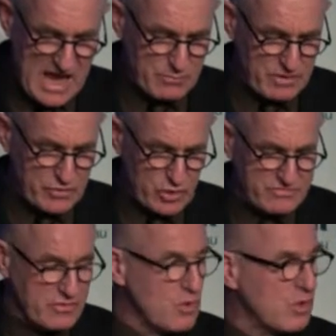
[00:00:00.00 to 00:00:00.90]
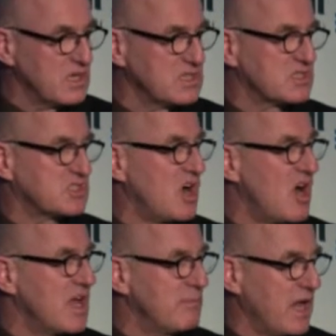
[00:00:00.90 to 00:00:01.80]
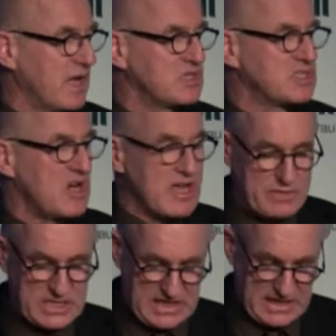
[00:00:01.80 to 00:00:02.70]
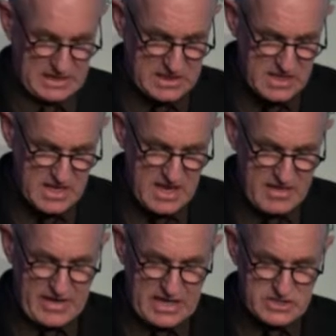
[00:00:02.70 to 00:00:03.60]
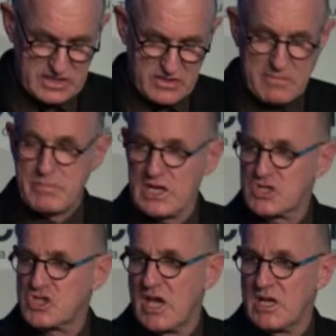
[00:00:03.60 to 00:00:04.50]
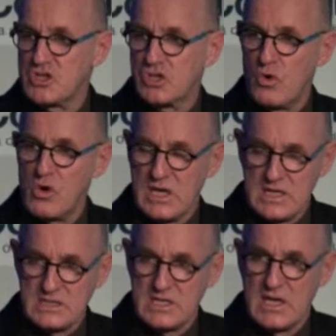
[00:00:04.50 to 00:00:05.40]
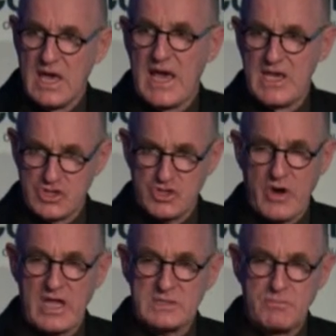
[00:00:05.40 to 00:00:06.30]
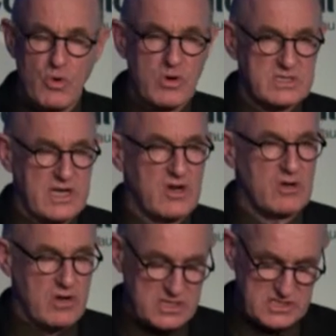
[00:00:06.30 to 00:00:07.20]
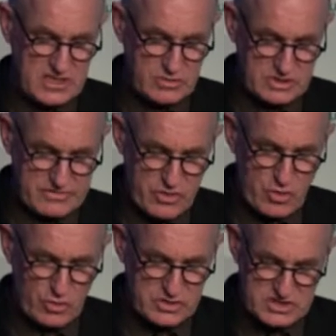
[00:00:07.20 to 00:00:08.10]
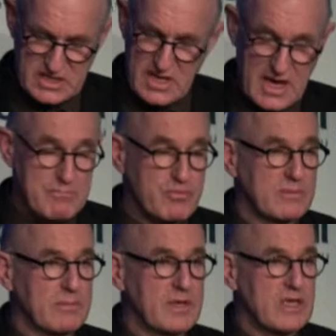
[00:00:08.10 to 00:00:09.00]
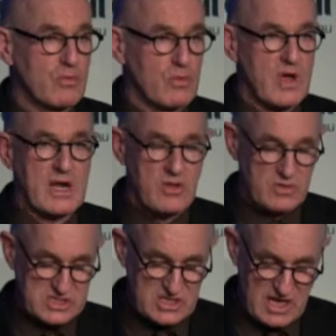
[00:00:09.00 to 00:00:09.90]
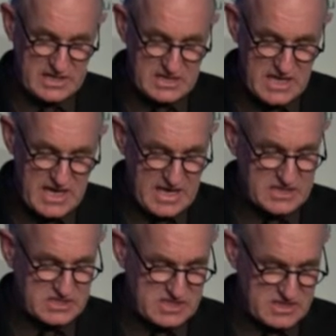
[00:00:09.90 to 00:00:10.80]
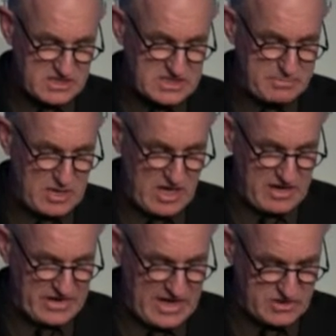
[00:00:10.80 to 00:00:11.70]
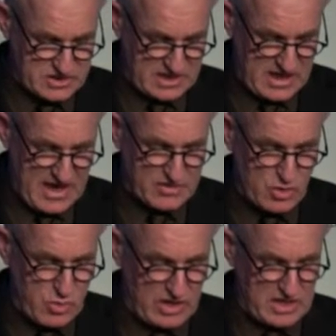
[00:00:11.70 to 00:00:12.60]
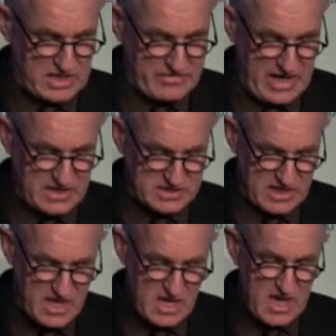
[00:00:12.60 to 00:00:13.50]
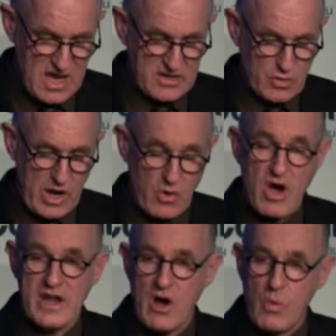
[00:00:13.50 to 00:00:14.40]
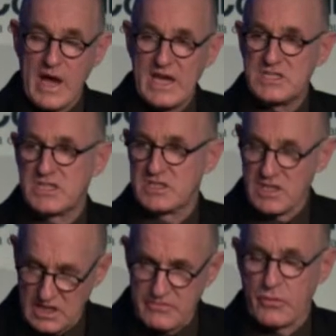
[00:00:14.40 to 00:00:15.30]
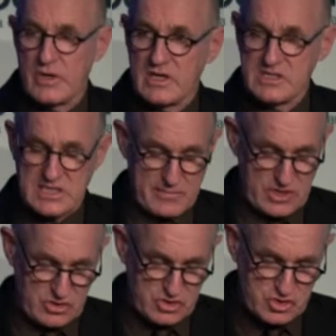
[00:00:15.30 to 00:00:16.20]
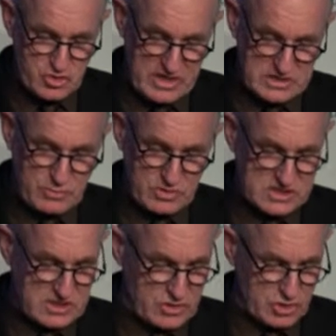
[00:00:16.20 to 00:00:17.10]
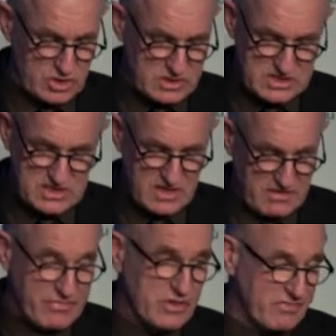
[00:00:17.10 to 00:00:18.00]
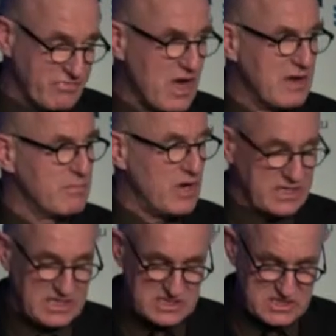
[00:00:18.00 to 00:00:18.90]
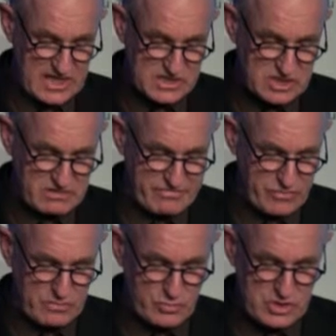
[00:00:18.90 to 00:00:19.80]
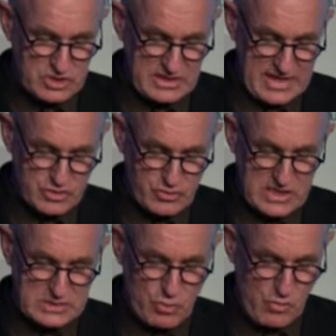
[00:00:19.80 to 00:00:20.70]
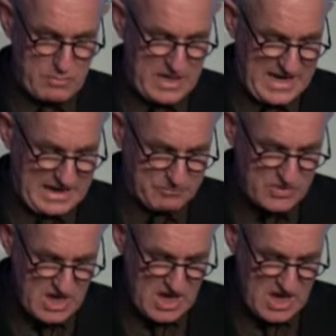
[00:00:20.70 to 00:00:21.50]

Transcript: And we've heard from Aucklanders time and time again that the biggest challenge in Auckland is transport, and hot on its heels, of course, and probably right alongside, is the supply of housing and the quality of housing. Now, we're on our way to delivering some of those transport solutions, further framed by yesterday's confirmed Regional Land Transport Plan.